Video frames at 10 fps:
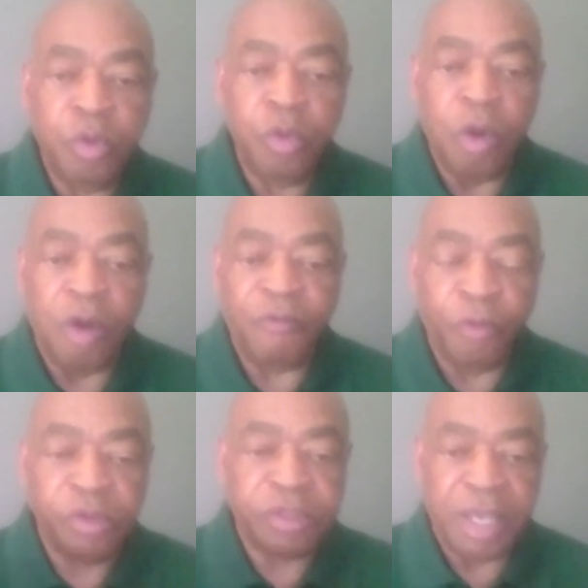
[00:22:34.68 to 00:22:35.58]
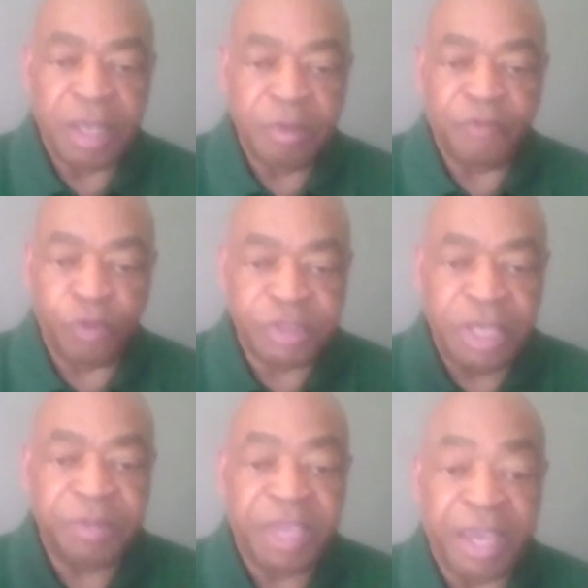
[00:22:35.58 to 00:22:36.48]
are full-time, a
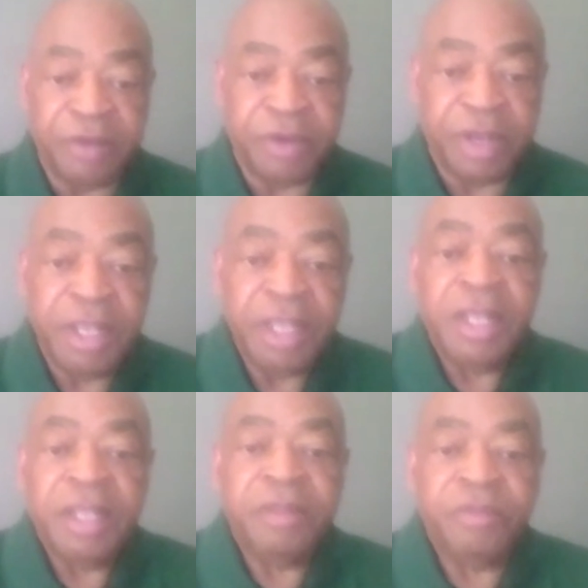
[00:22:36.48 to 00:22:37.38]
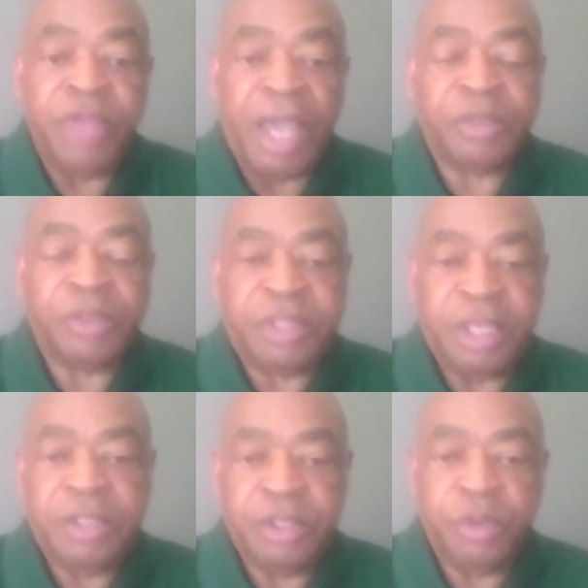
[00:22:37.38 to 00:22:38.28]
full-time cadre. That's what they
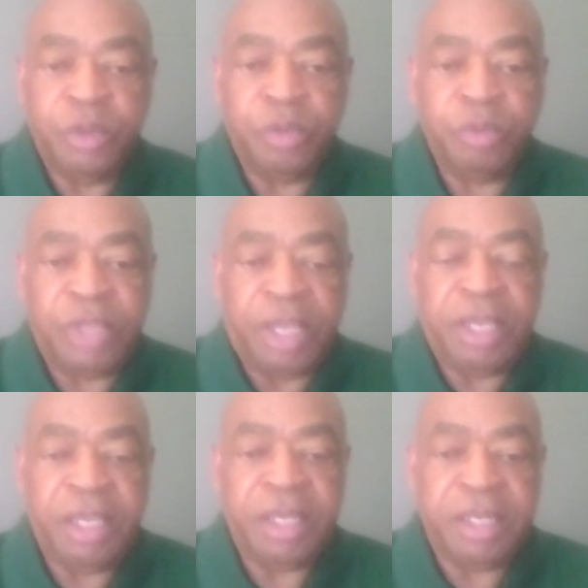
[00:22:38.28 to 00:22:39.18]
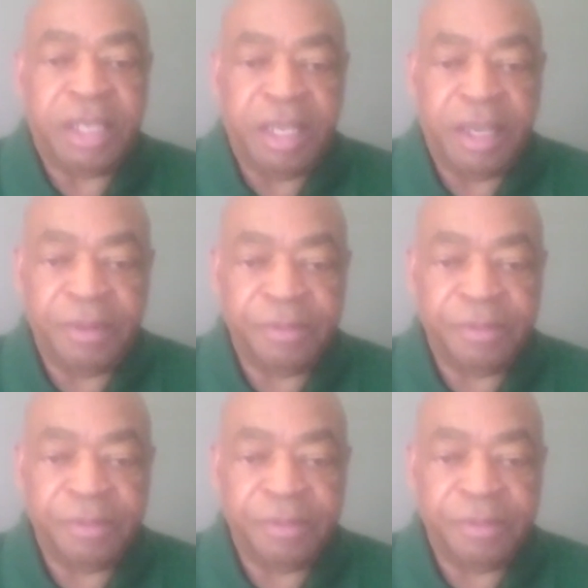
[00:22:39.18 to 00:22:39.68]
do day in and day out.